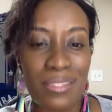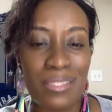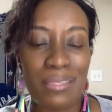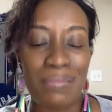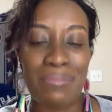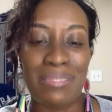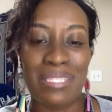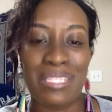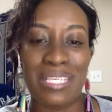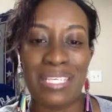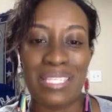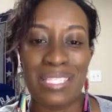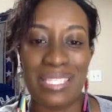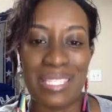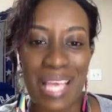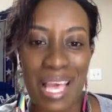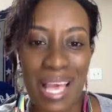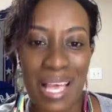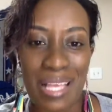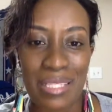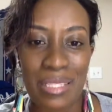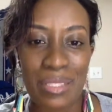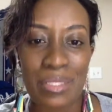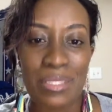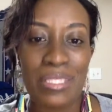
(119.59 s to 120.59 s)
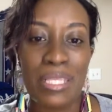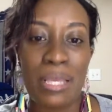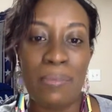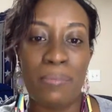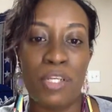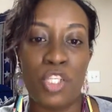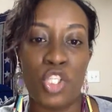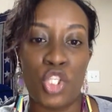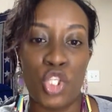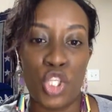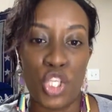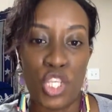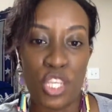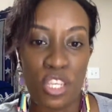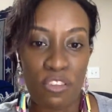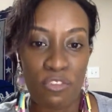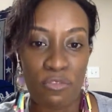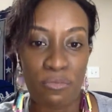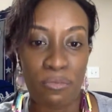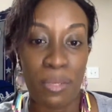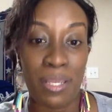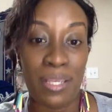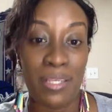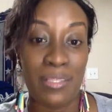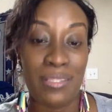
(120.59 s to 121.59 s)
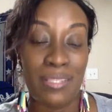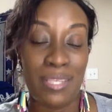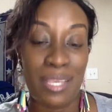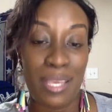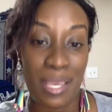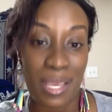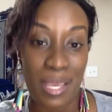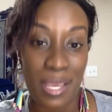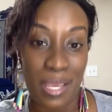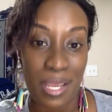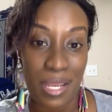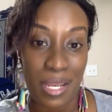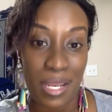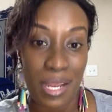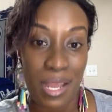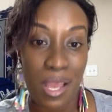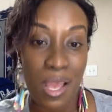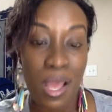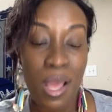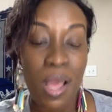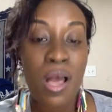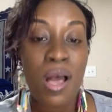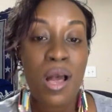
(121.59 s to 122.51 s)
some success, some achievement in